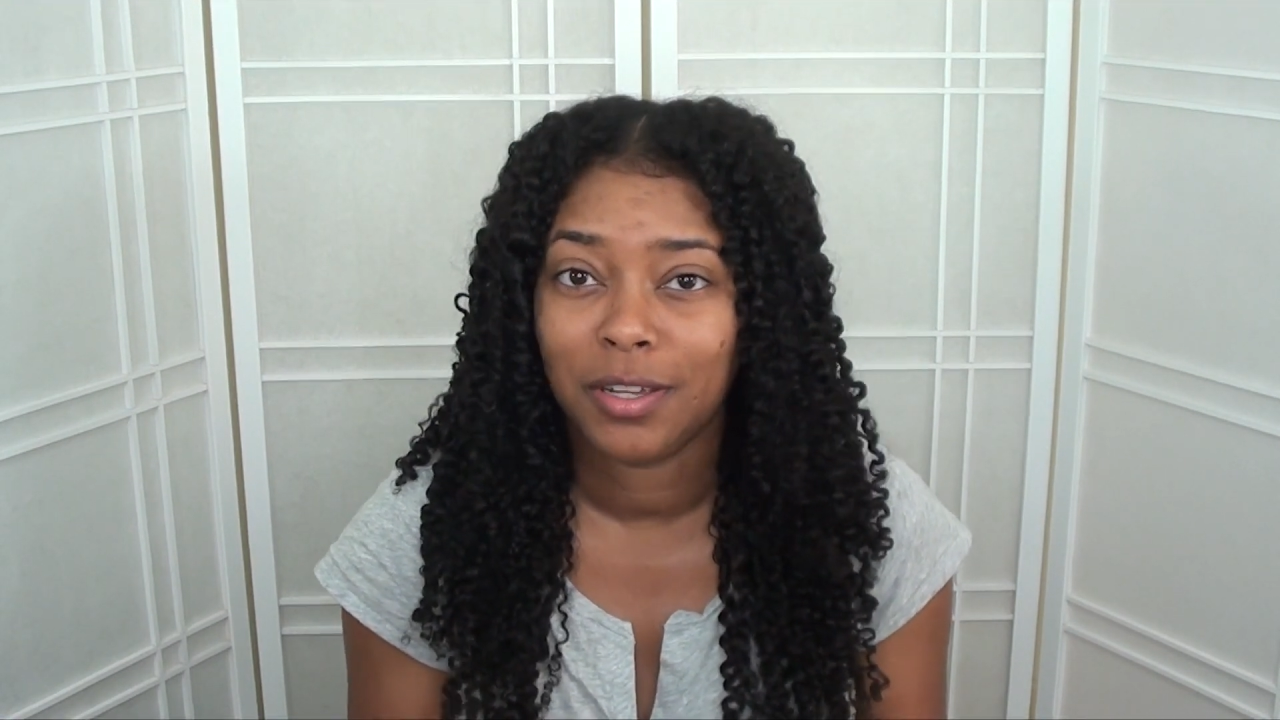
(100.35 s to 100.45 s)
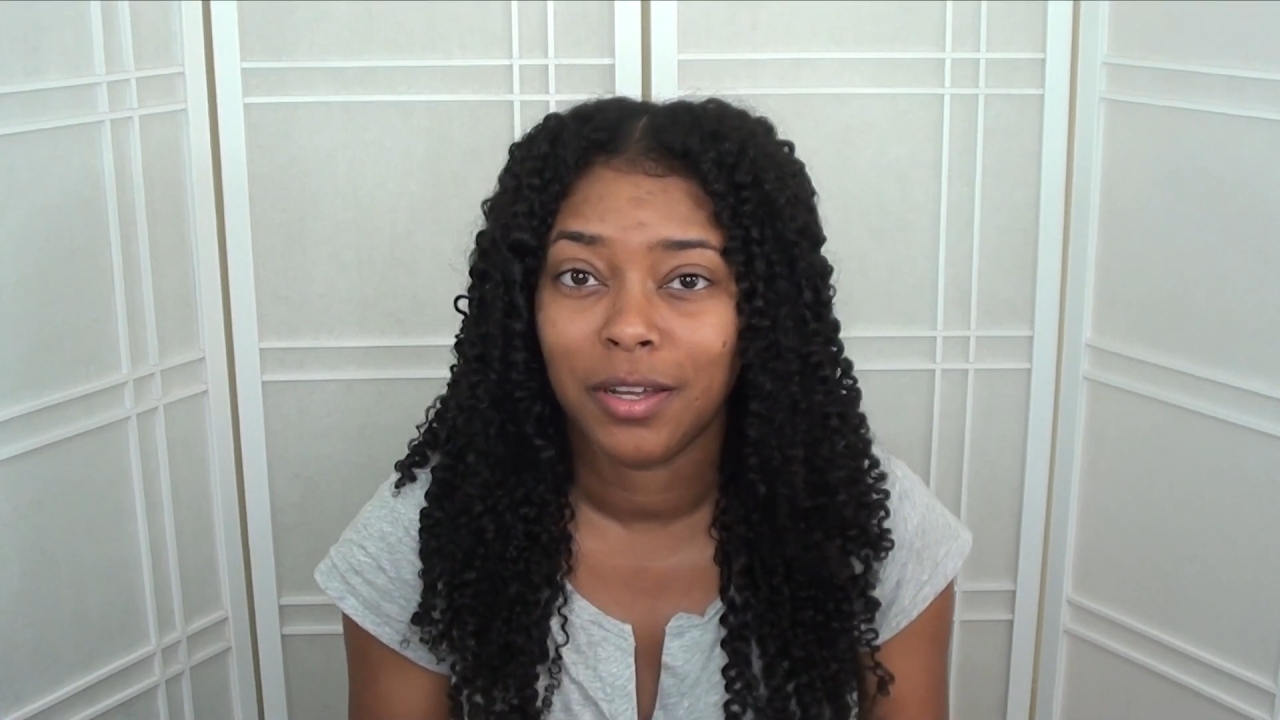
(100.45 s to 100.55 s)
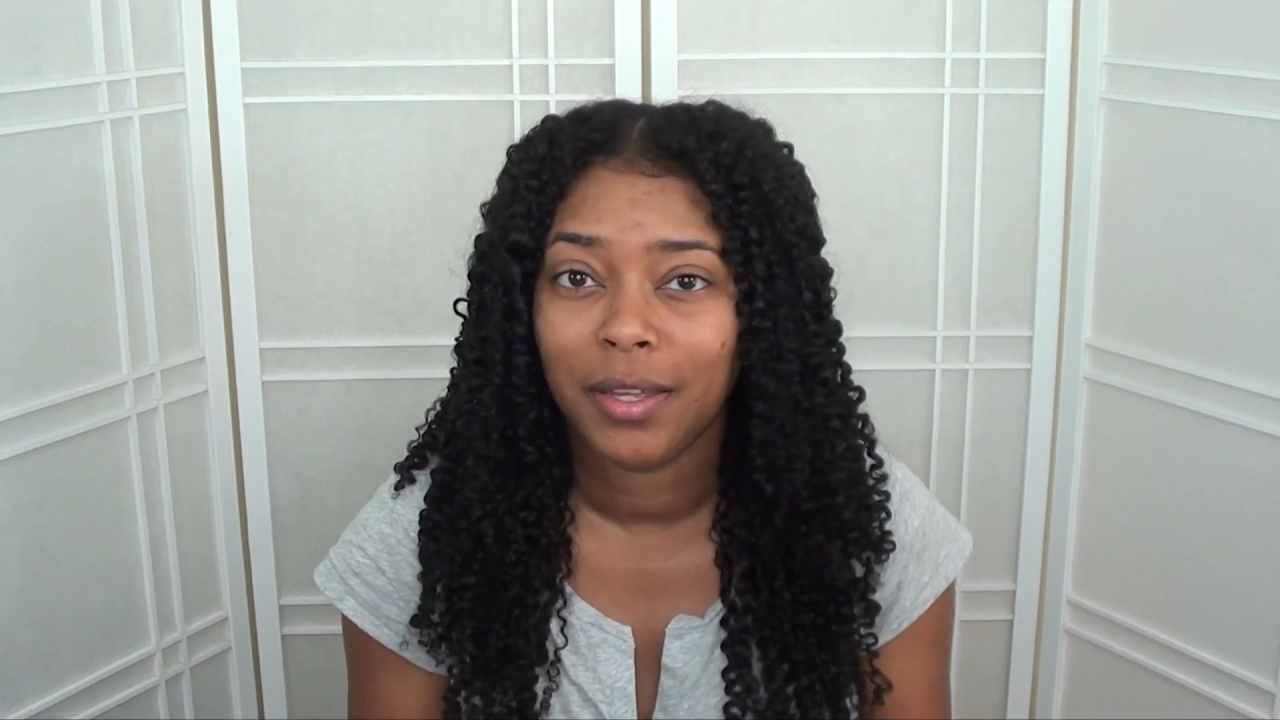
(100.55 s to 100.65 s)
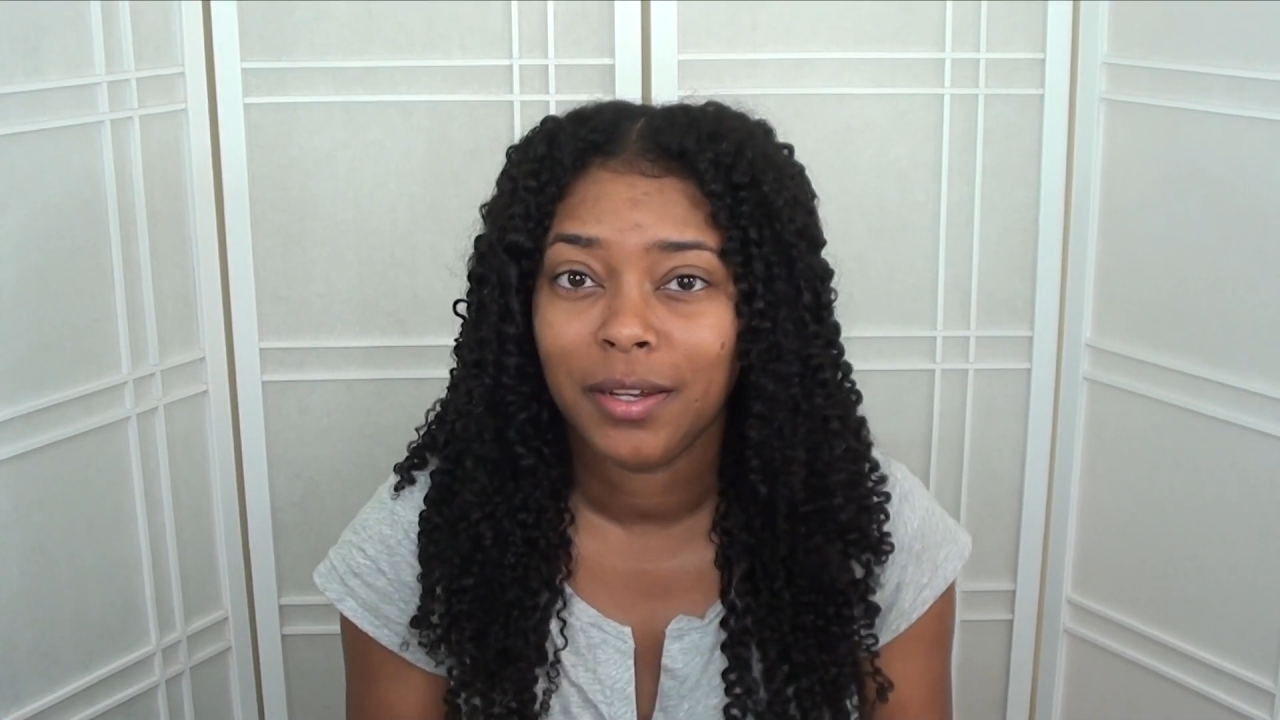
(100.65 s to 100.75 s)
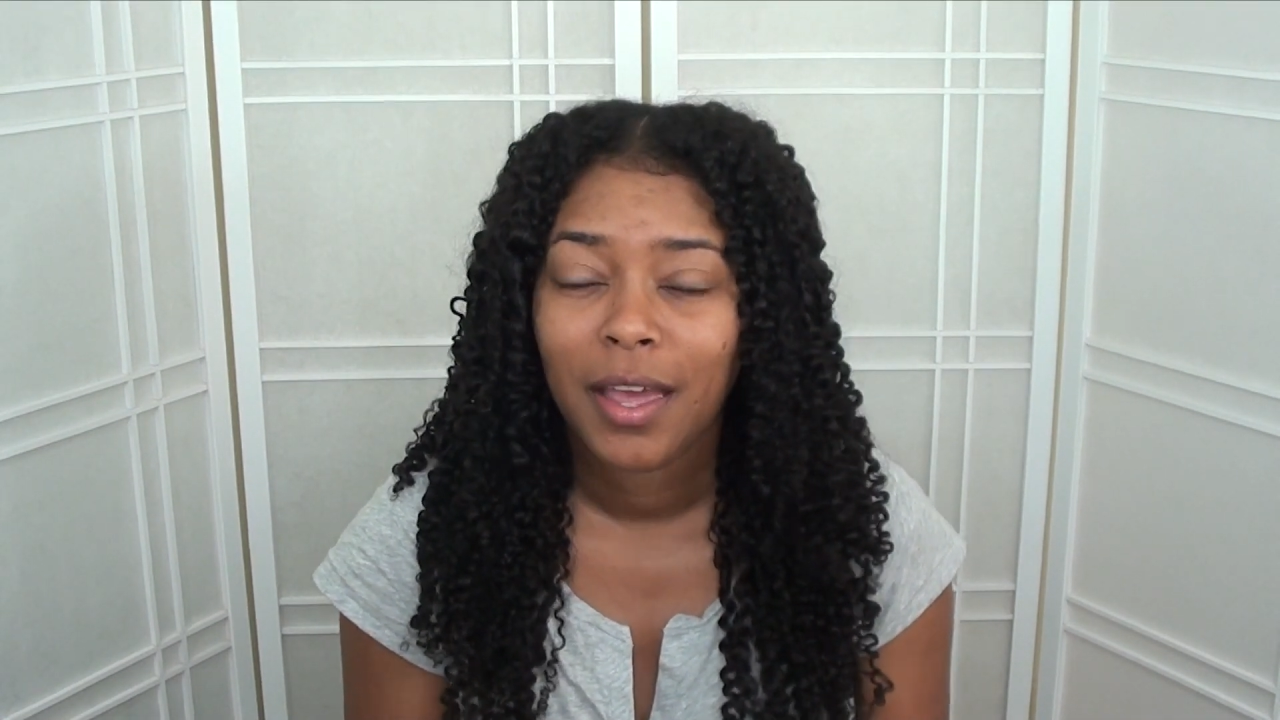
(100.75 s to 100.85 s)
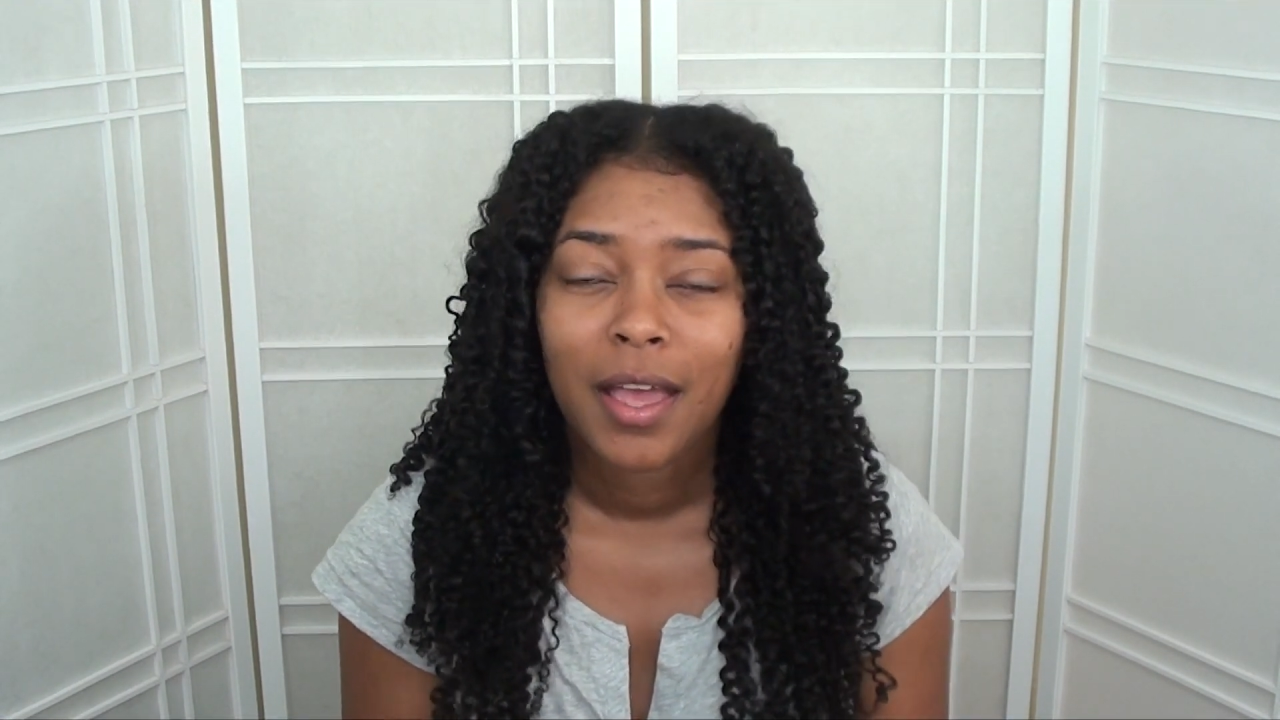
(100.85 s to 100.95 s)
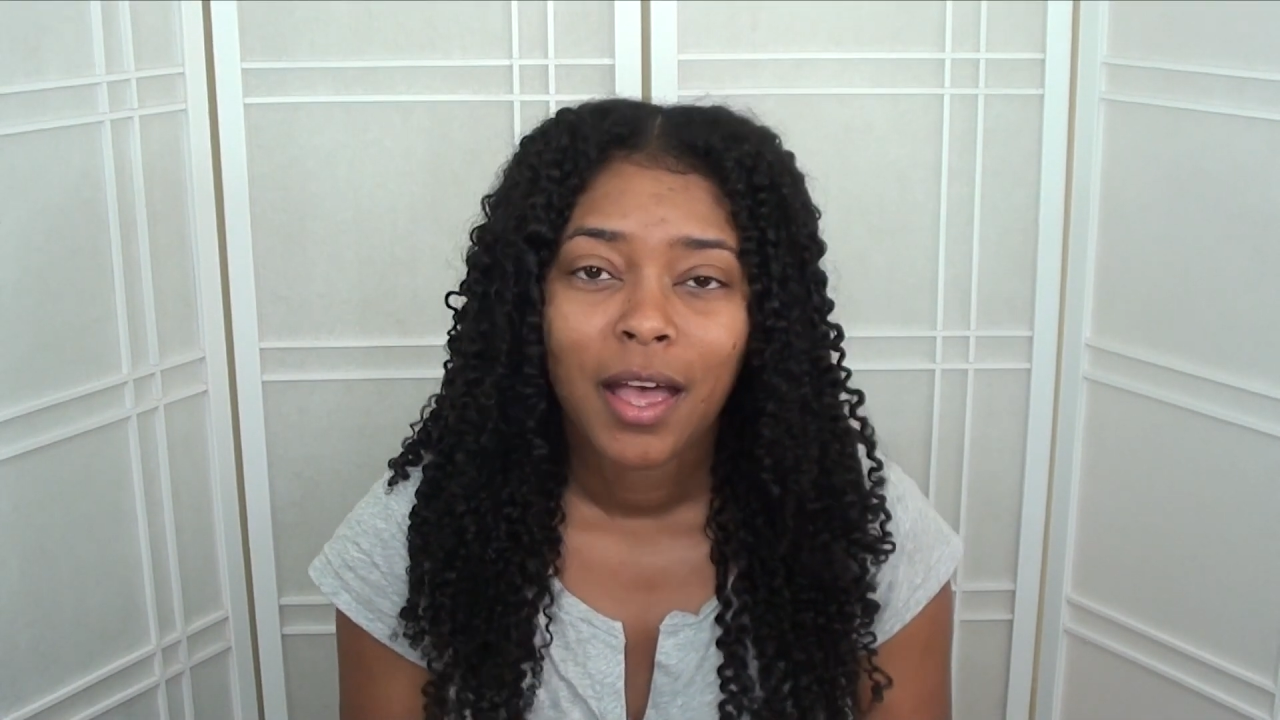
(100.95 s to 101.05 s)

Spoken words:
done.